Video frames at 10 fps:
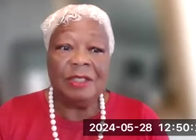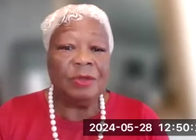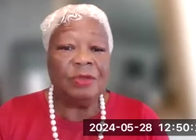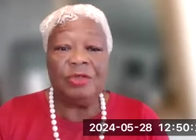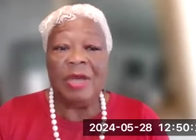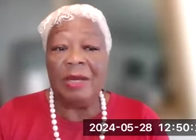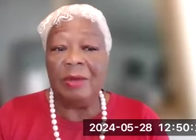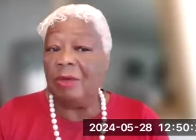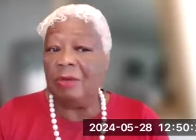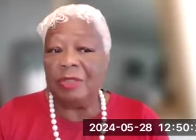Don't try to
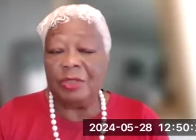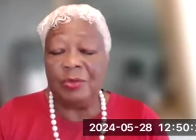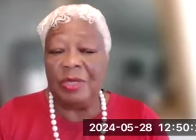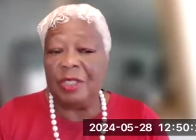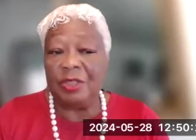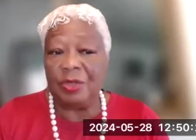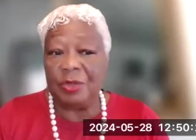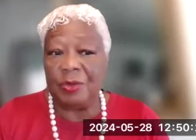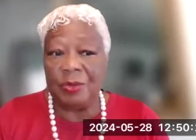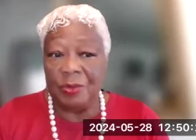work with
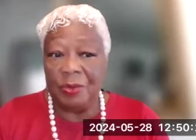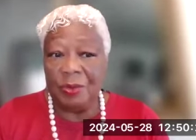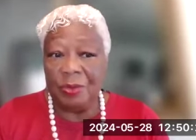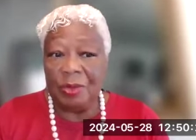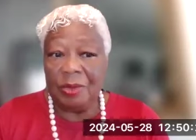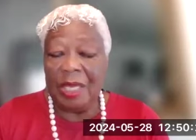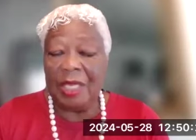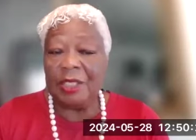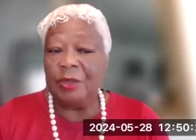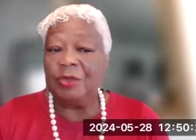22,
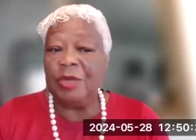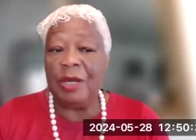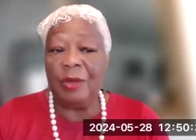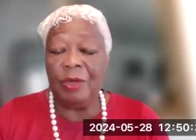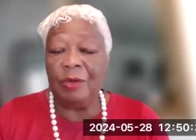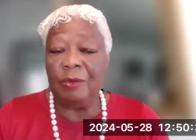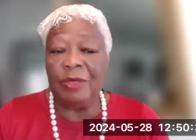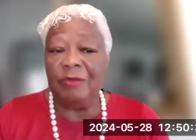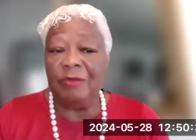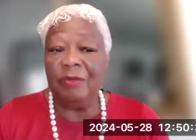and don't try to work
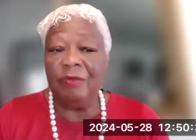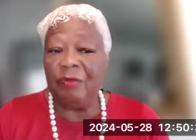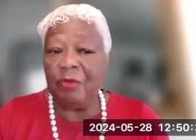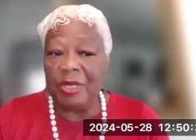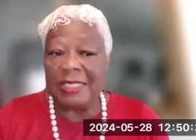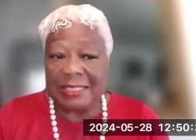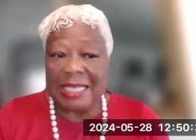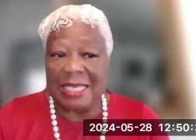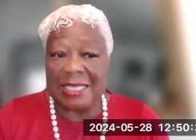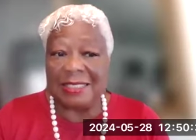with 40
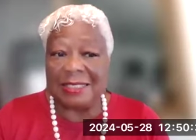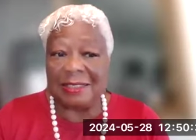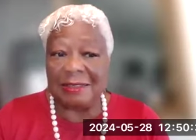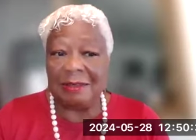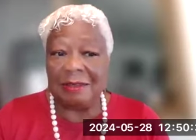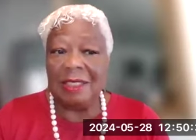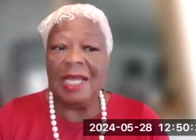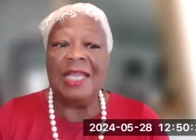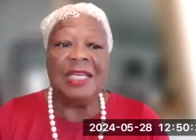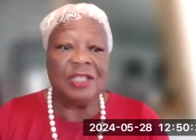states
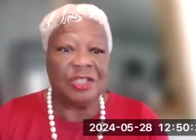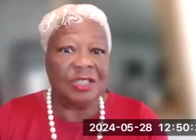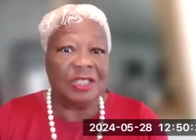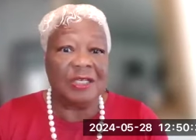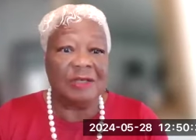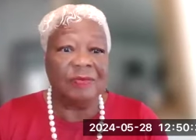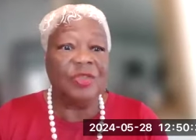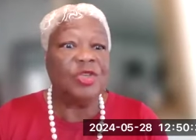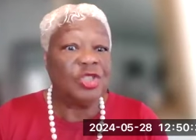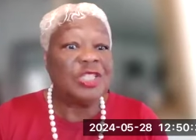initially.
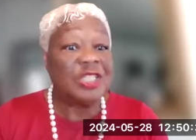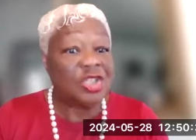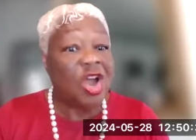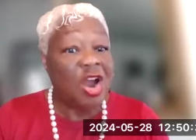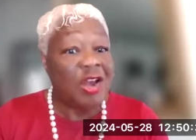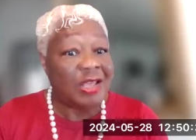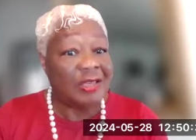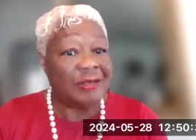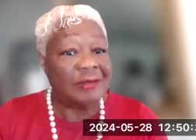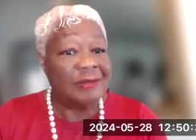You're just
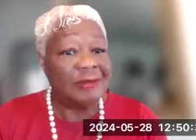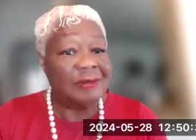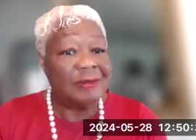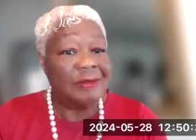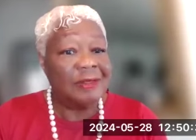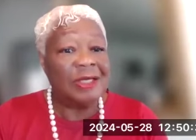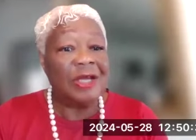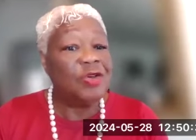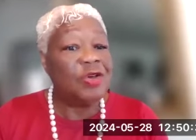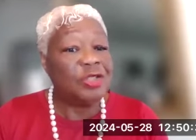starting. Now,
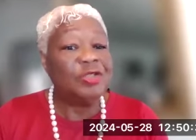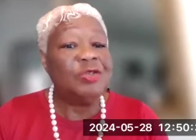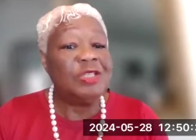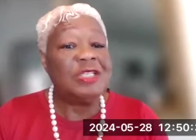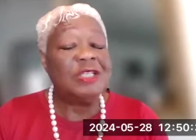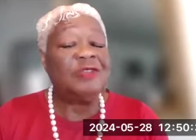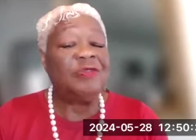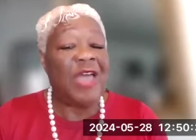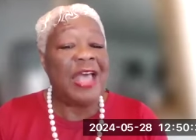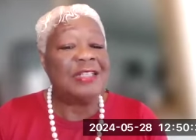you can do this as
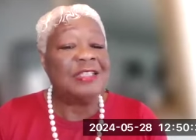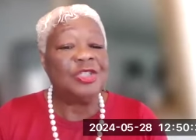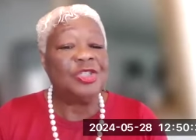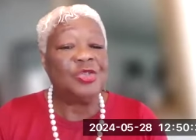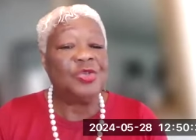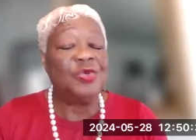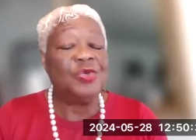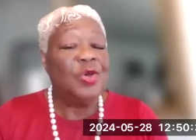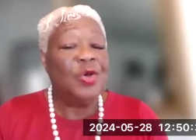fast as you